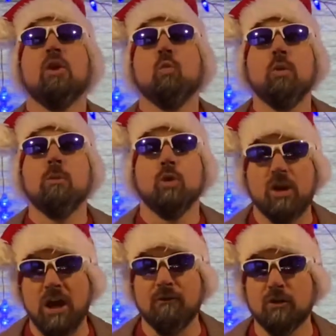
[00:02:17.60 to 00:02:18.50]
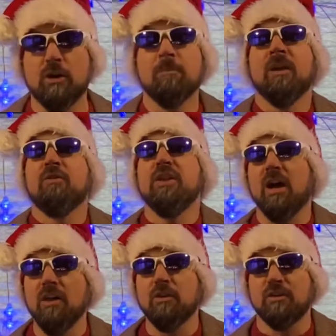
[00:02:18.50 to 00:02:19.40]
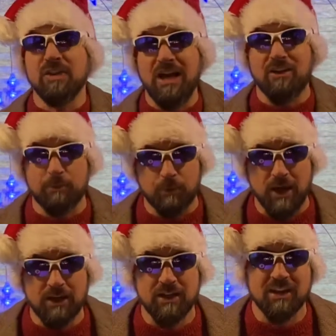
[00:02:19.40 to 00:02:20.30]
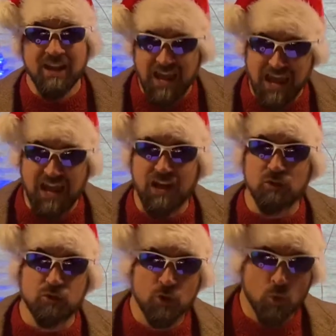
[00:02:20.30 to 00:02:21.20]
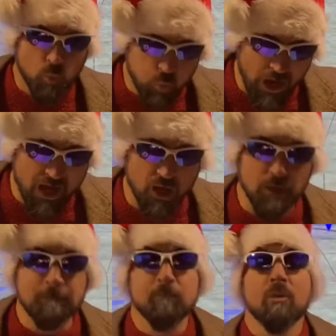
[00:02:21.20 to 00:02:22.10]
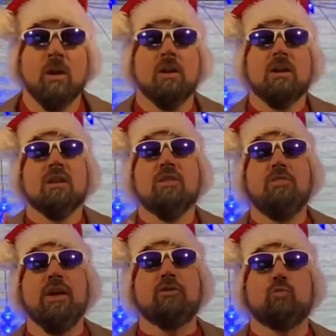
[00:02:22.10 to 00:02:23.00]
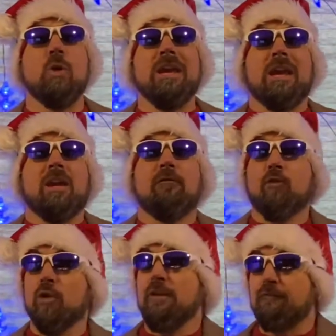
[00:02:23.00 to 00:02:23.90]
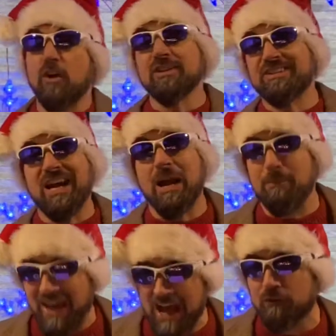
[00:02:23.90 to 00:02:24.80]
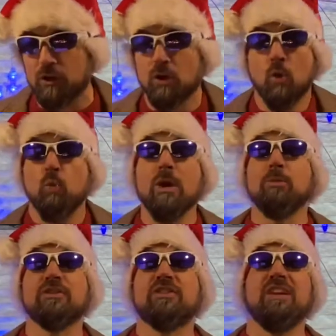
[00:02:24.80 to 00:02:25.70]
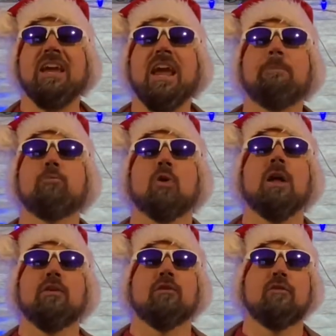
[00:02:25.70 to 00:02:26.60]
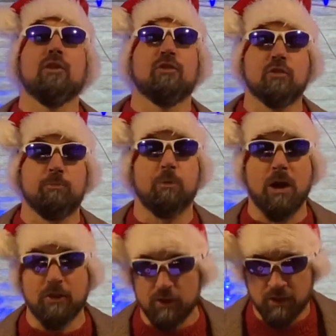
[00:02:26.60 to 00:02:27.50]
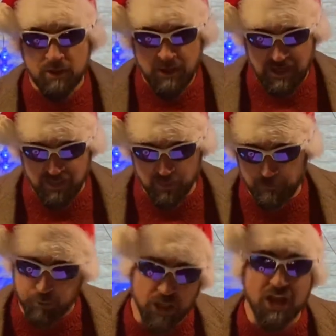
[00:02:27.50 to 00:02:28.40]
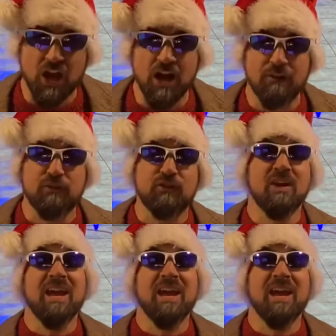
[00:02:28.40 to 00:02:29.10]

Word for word: we will cover the other side of the bracket as well. This week, for the first time ever, we will see a brother versus brother in the playoffs